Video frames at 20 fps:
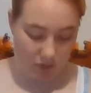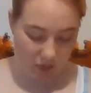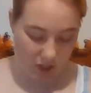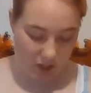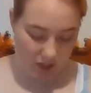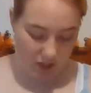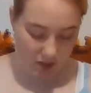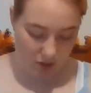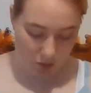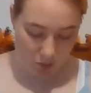
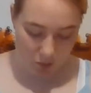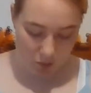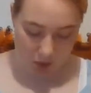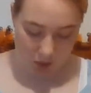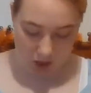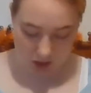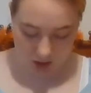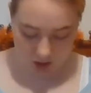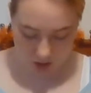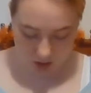There's no
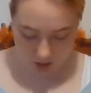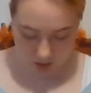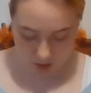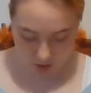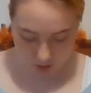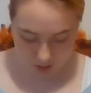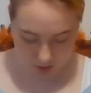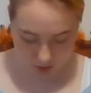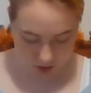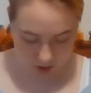button to
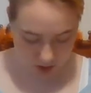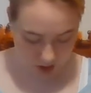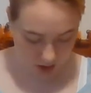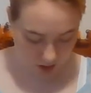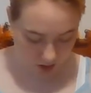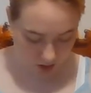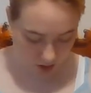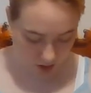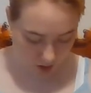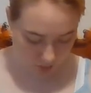open
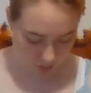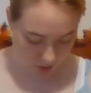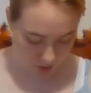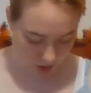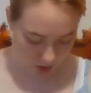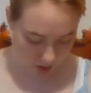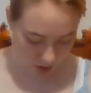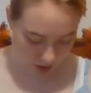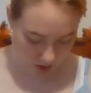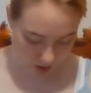these up
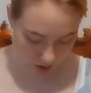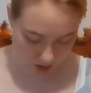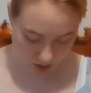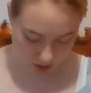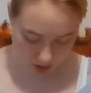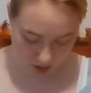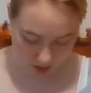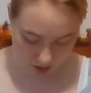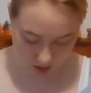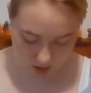though.
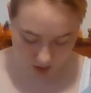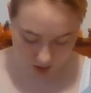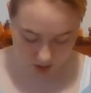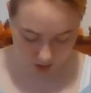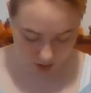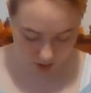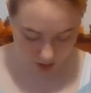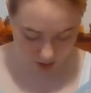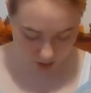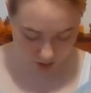It's
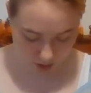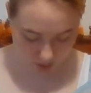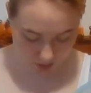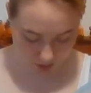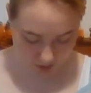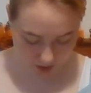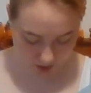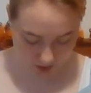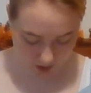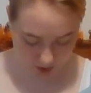just to
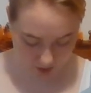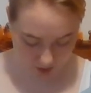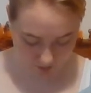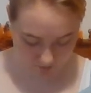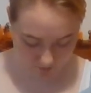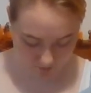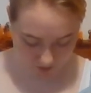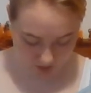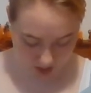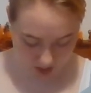open that up.
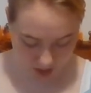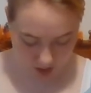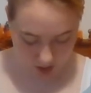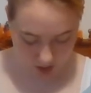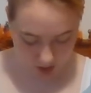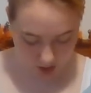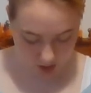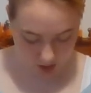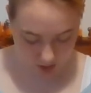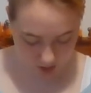
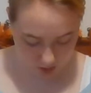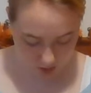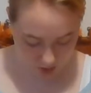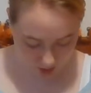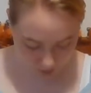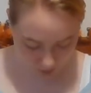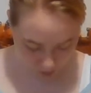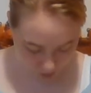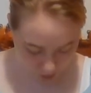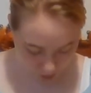So you've got to try
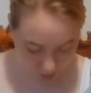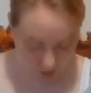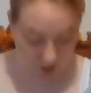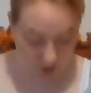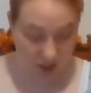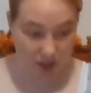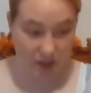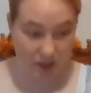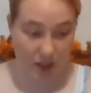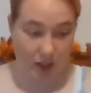and pull
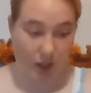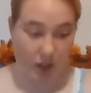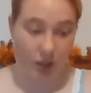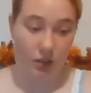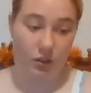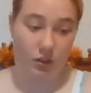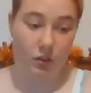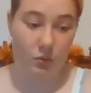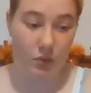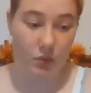these out
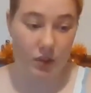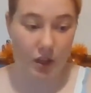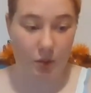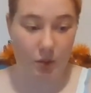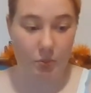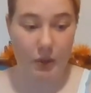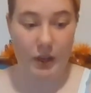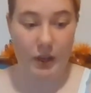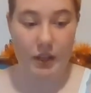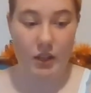
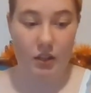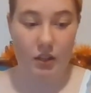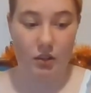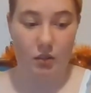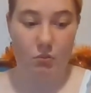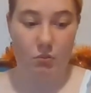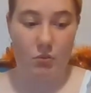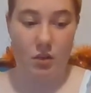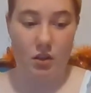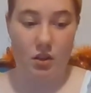without breaking
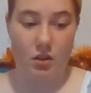them.